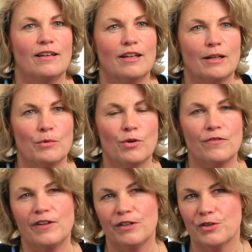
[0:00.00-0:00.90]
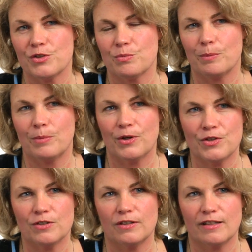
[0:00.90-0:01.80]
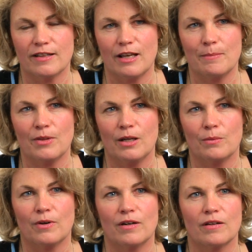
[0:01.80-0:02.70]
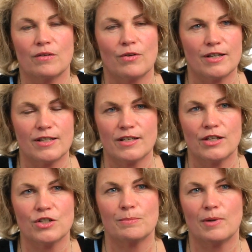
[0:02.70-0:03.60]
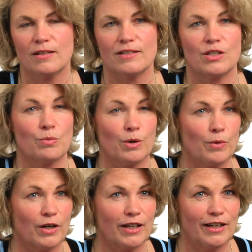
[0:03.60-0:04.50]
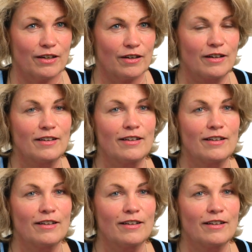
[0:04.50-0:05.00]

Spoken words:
Or failures weren't personal to them, they were organization policies weren't working,